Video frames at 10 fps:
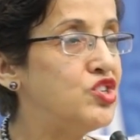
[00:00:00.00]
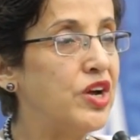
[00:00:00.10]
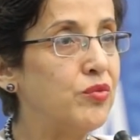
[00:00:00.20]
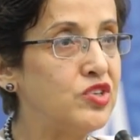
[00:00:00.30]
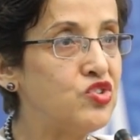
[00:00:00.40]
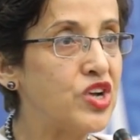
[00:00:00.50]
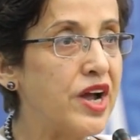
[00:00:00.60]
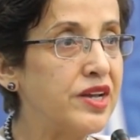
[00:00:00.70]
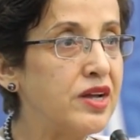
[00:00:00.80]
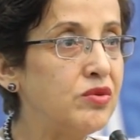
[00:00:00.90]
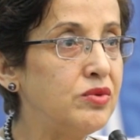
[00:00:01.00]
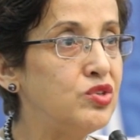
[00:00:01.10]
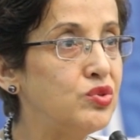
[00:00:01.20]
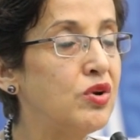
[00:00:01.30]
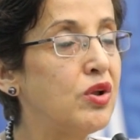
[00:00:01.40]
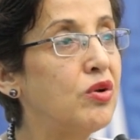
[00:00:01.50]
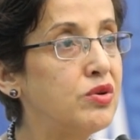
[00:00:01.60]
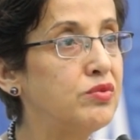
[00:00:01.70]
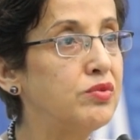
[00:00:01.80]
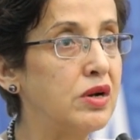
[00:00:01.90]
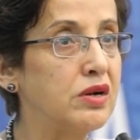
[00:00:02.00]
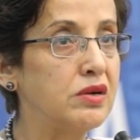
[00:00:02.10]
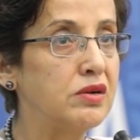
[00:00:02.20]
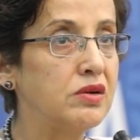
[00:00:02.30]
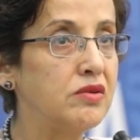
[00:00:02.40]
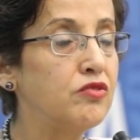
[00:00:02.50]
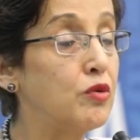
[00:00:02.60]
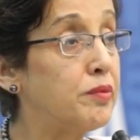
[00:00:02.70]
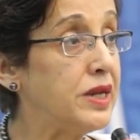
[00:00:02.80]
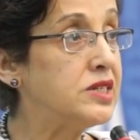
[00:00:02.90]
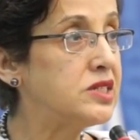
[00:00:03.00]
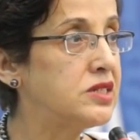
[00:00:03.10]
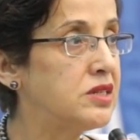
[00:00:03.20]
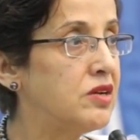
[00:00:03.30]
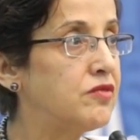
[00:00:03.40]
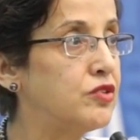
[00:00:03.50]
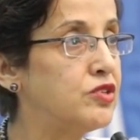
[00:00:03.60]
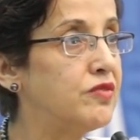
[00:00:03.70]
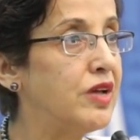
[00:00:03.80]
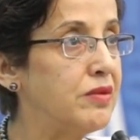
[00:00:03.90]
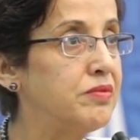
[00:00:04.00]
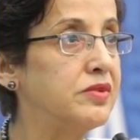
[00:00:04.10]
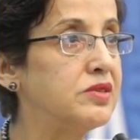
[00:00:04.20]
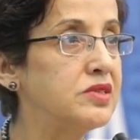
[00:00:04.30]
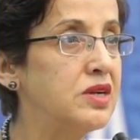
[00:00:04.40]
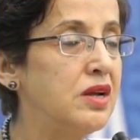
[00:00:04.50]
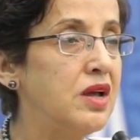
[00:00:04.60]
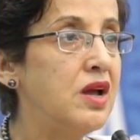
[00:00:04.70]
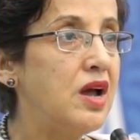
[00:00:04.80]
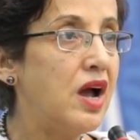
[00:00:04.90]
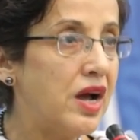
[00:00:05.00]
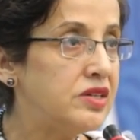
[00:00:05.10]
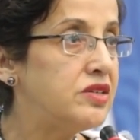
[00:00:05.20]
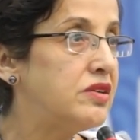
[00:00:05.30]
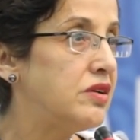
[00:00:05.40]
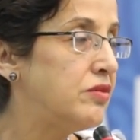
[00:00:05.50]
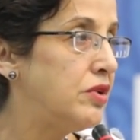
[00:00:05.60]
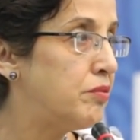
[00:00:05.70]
Ch- with China, we do a lot of work for peace, for development, and we